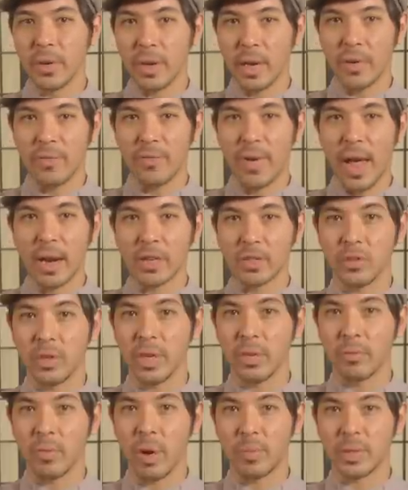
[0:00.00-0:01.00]
and a
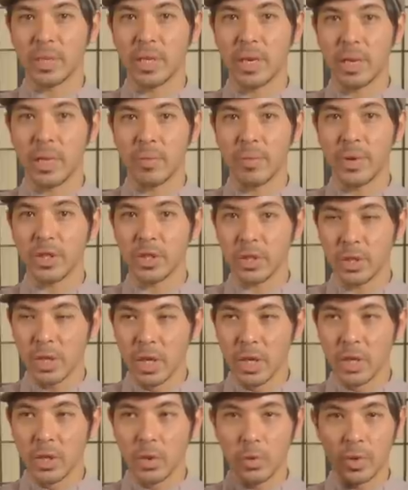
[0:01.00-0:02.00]
factory representing that region
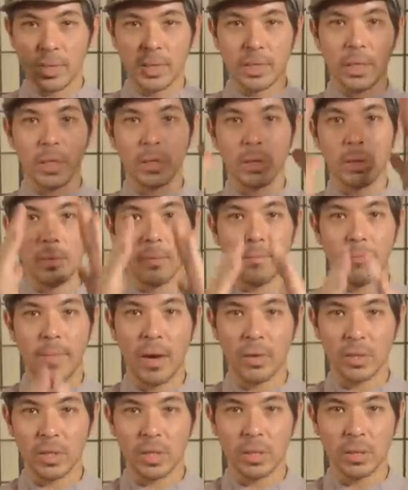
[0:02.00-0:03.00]
to a single
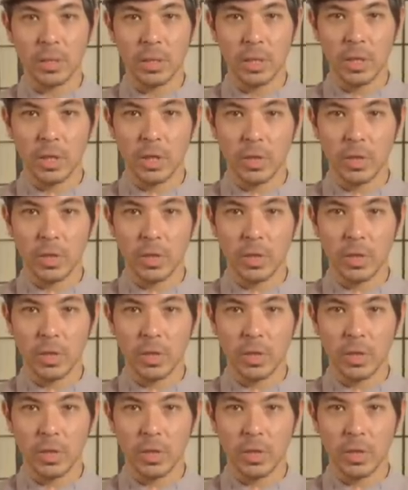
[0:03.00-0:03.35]
mountain,